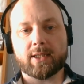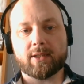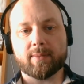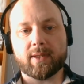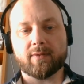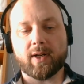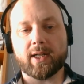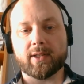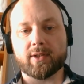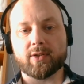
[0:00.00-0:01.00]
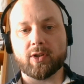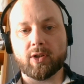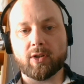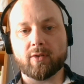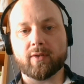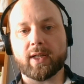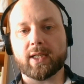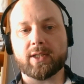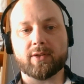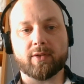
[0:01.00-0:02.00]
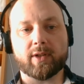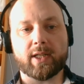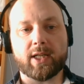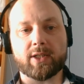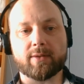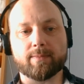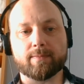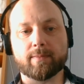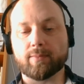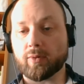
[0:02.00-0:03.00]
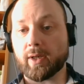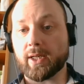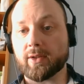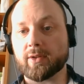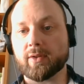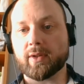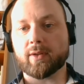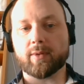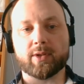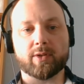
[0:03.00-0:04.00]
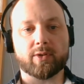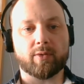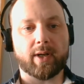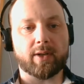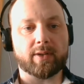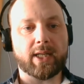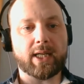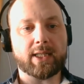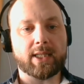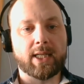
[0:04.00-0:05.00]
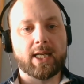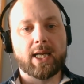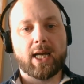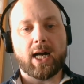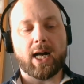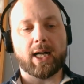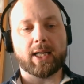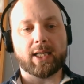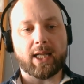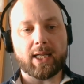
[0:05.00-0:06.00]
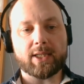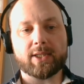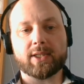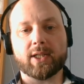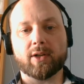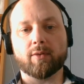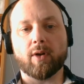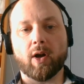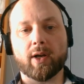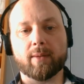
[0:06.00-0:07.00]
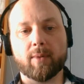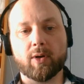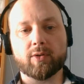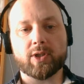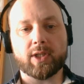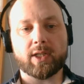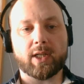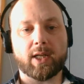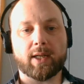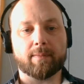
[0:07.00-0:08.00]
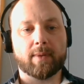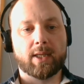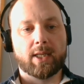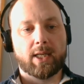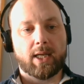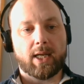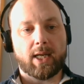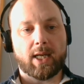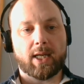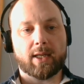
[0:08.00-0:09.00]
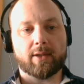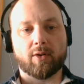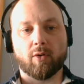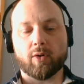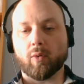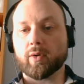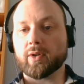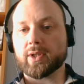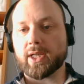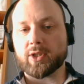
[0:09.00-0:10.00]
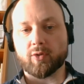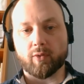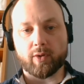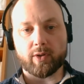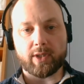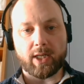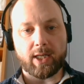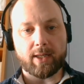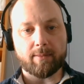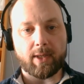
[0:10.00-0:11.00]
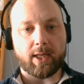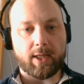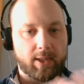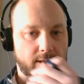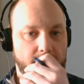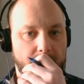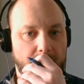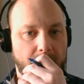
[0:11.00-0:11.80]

be filed and served at least 30 days prior to the original trial date, unless on a motion the court orders a shorter time, as